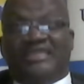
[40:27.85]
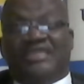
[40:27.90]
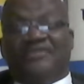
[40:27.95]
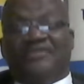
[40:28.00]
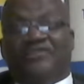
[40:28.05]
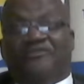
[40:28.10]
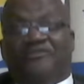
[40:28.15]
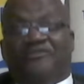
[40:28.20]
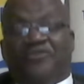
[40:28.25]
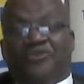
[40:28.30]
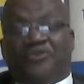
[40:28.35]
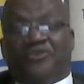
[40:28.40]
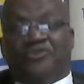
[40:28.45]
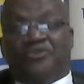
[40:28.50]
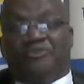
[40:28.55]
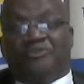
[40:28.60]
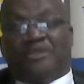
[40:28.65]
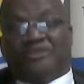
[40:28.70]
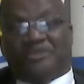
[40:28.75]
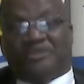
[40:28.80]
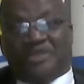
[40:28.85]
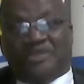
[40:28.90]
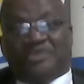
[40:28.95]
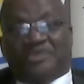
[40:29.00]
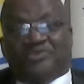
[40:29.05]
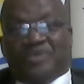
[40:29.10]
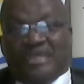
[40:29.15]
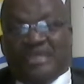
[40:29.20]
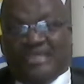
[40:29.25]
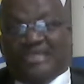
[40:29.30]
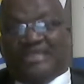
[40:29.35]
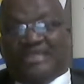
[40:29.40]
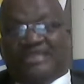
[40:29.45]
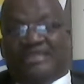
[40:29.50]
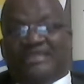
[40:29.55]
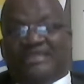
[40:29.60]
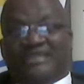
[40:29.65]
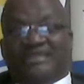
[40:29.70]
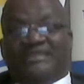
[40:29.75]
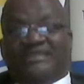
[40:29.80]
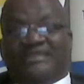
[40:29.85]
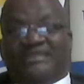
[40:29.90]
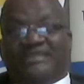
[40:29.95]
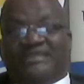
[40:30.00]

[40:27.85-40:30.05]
30th of October 2020.